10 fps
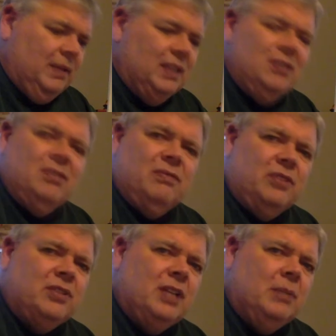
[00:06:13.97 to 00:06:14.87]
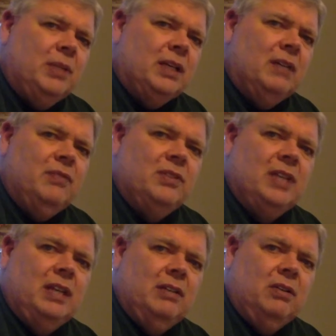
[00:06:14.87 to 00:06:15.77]
And this is the first time we
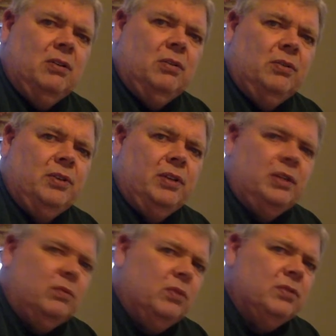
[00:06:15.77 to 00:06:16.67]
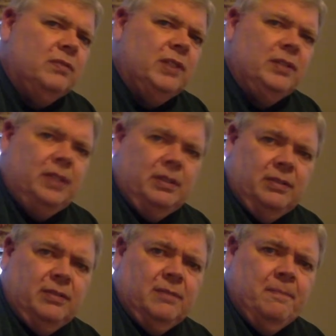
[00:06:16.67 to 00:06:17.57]
confiscated gold during the Roosevelt
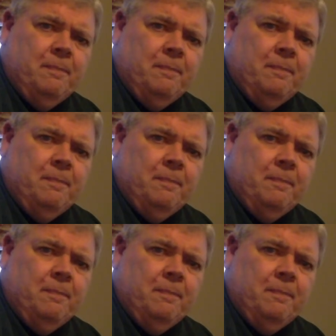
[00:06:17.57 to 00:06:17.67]
years.